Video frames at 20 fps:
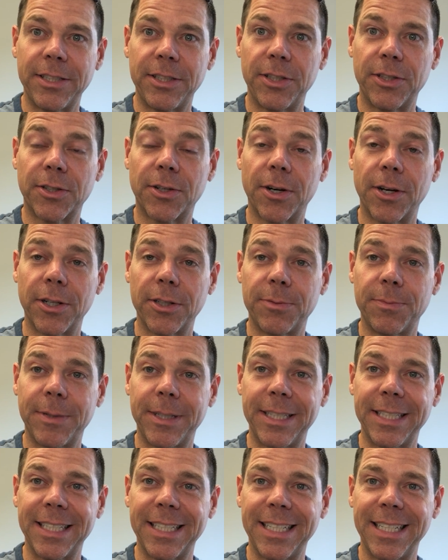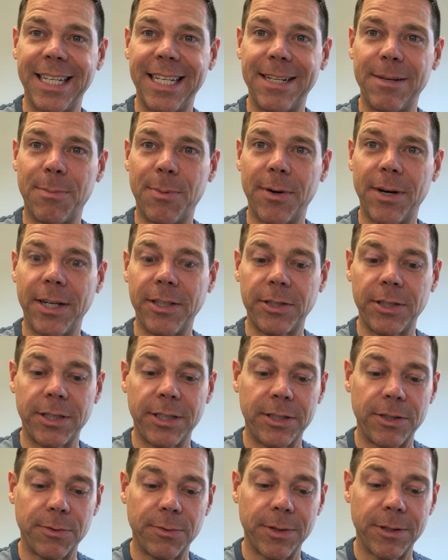Discouragement and depression
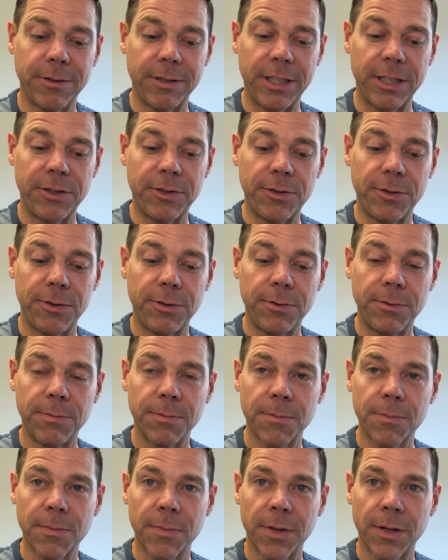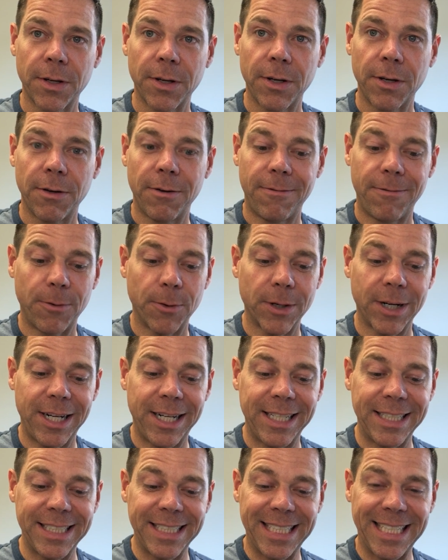is a real issue for
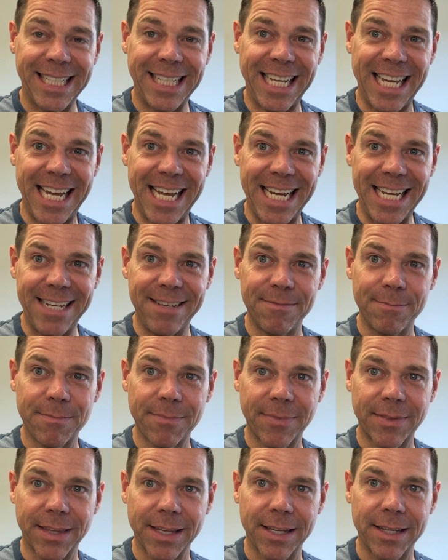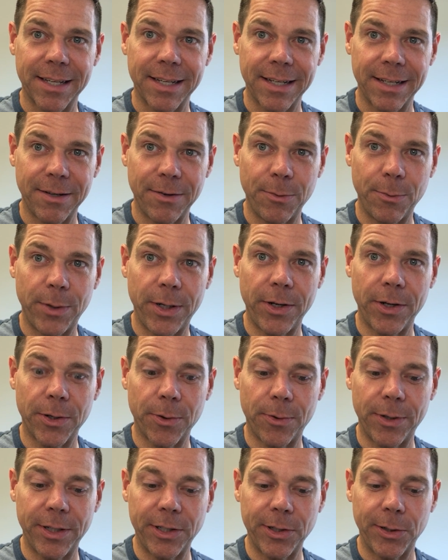us. Today, we are
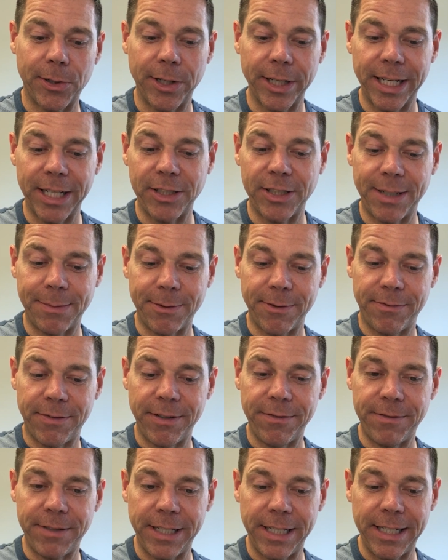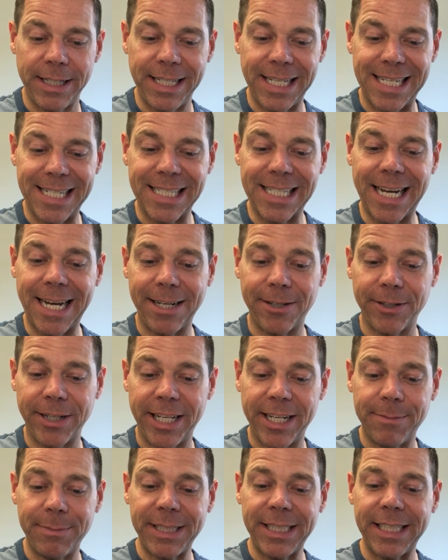going to look at chapter 15 entitled
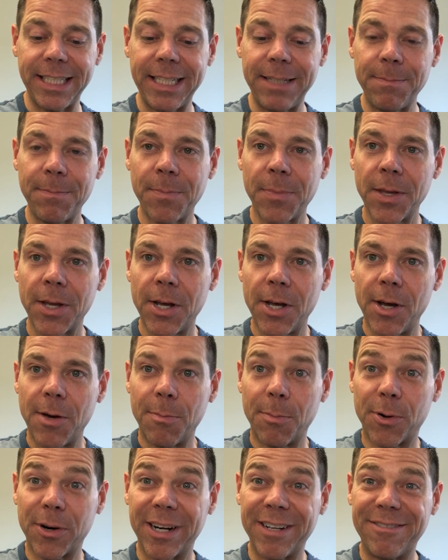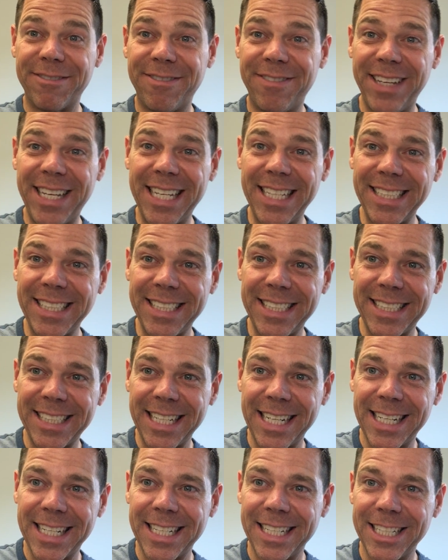Intimacy Prevents
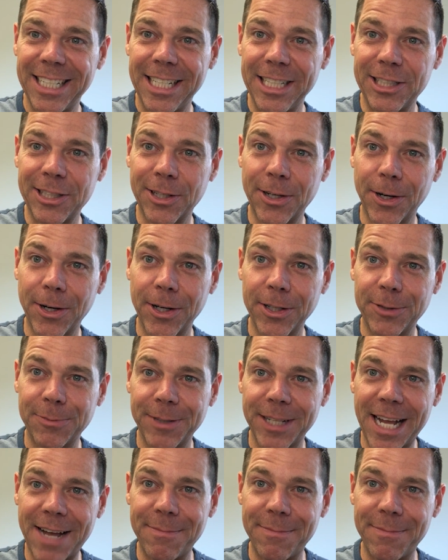Discouragement.